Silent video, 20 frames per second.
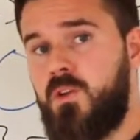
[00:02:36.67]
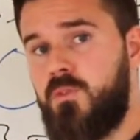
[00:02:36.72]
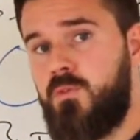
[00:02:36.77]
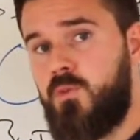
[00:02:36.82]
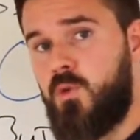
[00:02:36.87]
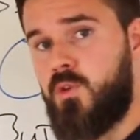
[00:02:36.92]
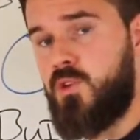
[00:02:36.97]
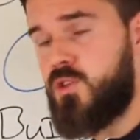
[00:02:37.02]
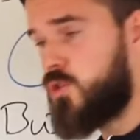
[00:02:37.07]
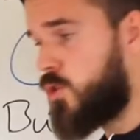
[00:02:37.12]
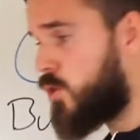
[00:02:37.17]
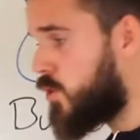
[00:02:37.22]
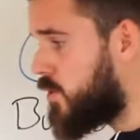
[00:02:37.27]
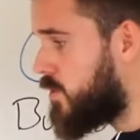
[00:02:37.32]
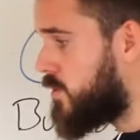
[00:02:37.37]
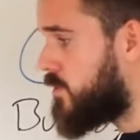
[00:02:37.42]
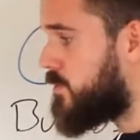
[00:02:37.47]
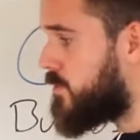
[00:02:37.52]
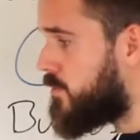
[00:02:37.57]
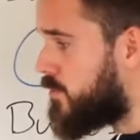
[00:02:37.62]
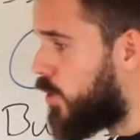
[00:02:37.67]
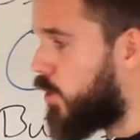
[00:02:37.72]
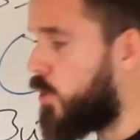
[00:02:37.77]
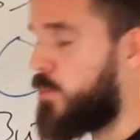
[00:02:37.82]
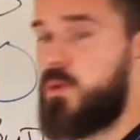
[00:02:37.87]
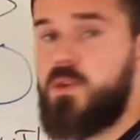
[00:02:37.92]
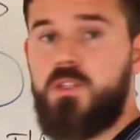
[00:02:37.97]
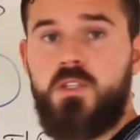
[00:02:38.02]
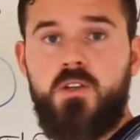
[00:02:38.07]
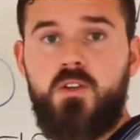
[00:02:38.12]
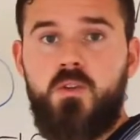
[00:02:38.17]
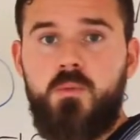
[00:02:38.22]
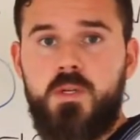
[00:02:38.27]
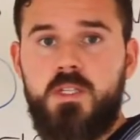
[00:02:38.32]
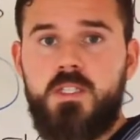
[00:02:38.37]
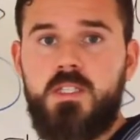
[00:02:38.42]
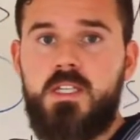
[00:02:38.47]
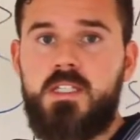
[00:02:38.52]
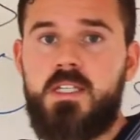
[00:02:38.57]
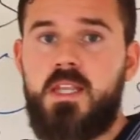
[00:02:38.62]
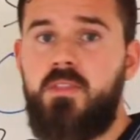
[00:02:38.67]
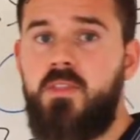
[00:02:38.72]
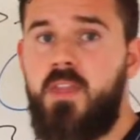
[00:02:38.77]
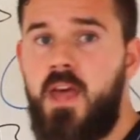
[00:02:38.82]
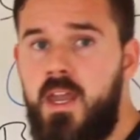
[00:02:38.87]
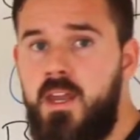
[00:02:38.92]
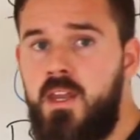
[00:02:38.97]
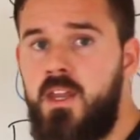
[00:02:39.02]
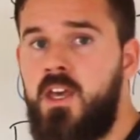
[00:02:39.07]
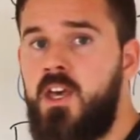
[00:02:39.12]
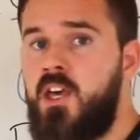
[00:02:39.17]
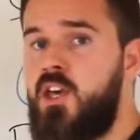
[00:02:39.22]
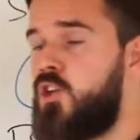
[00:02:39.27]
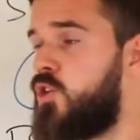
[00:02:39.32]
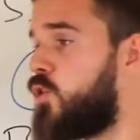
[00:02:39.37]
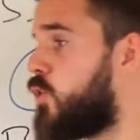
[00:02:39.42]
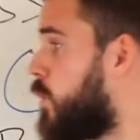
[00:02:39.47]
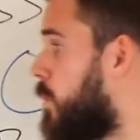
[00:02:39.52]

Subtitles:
for a certain purpose in your business, and then you